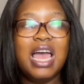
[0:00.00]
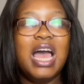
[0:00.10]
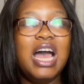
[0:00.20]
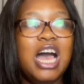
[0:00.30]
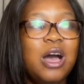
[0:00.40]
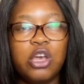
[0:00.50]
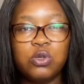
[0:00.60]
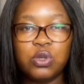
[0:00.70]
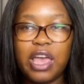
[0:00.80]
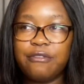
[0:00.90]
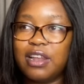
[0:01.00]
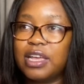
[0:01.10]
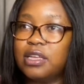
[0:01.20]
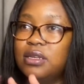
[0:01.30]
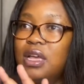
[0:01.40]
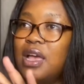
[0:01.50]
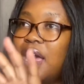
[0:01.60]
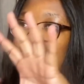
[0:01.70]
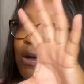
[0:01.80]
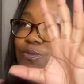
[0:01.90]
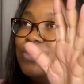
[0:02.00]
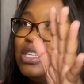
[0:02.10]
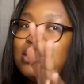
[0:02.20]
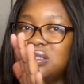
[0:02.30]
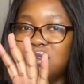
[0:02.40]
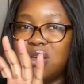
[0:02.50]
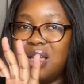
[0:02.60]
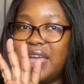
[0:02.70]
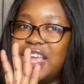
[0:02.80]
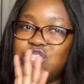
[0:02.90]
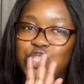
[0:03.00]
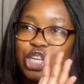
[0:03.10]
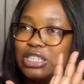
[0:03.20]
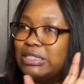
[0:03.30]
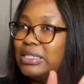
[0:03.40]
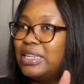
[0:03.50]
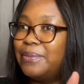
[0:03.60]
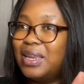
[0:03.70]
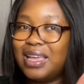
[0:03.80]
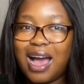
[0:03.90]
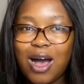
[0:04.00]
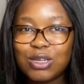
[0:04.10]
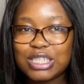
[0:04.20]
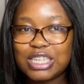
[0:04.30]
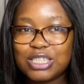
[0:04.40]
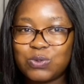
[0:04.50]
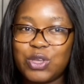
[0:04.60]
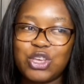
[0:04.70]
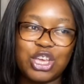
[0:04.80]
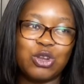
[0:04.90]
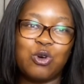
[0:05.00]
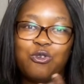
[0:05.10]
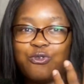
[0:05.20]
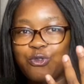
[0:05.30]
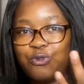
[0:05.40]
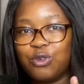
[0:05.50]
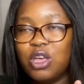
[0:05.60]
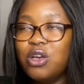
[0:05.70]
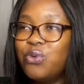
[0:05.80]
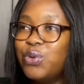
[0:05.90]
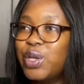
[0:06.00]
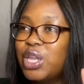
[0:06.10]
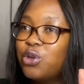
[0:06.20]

They also have like these ancient Ndebele houses where you can go where we can